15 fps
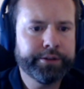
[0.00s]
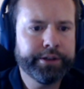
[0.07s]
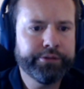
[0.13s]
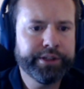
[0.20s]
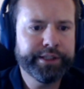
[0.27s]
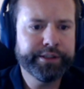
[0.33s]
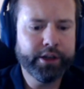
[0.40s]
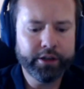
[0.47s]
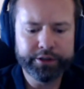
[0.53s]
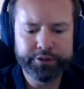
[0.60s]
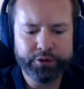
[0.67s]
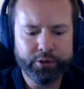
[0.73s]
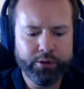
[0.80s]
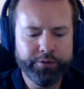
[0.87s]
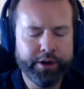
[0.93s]
the result
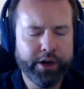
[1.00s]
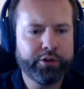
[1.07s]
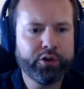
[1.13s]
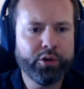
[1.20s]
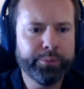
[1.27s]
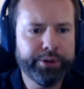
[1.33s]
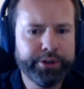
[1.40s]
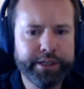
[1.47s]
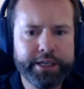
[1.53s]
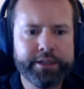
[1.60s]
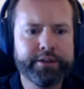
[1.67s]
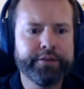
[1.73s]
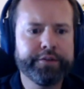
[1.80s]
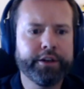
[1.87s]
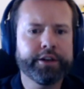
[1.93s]
of our
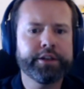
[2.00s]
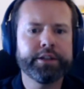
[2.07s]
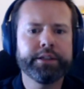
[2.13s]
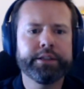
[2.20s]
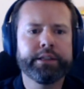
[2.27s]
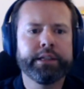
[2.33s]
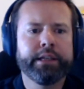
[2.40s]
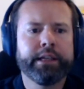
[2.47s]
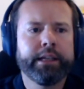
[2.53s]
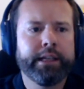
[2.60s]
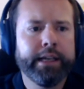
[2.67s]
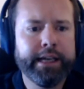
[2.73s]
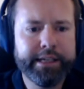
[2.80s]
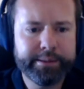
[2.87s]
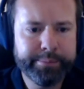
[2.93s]
computation function
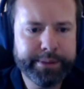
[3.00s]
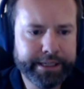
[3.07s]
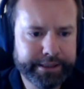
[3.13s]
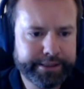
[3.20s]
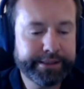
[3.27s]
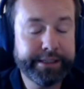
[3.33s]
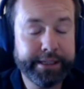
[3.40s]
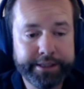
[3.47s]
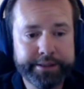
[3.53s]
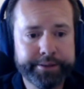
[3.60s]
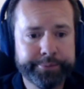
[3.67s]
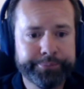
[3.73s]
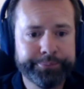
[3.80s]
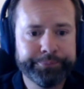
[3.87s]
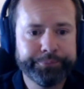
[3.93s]
as being state,
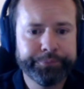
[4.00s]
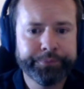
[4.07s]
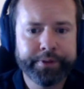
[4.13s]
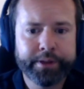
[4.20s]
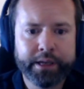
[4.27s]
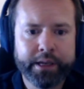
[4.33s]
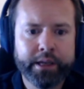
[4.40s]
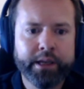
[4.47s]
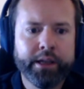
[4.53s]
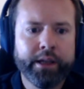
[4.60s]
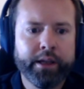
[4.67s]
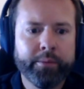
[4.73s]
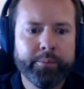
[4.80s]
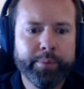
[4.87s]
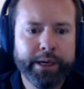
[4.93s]

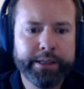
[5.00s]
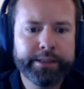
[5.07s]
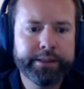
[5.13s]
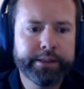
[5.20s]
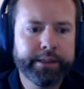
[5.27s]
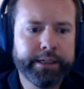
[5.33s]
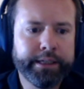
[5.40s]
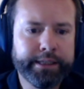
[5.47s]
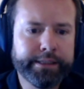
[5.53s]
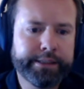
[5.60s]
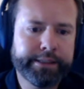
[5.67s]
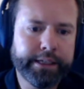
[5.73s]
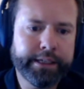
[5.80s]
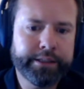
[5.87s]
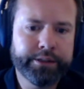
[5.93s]
but it is
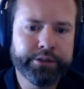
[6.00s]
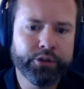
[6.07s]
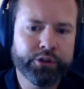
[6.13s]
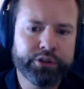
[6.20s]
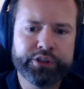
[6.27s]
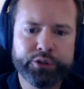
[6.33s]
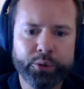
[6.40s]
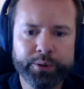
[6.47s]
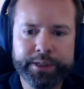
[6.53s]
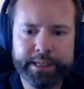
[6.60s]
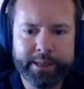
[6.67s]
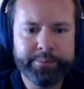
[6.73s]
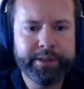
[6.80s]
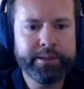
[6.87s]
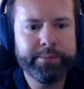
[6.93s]
state not stored in
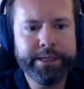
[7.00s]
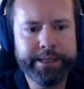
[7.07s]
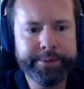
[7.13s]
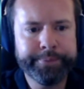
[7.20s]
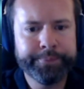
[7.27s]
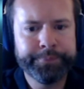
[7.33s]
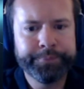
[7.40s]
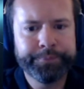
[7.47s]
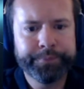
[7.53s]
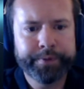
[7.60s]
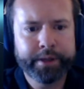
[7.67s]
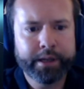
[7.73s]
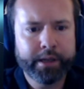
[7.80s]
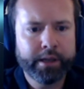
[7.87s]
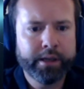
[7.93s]
AppDB.
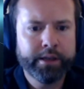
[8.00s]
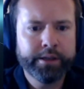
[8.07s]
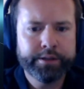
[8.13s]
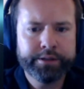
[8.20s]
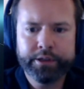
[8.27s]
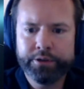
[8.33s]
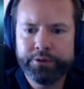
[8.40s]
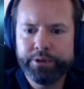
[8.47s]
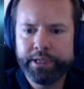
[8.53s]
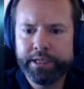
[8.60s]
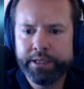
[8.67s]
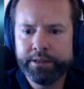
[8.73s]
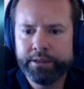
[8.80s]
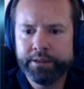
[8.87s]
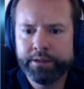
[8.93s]
So
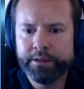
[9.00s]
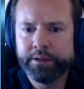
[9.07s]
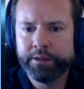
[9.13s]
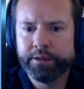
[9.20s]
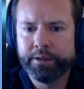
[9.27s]
in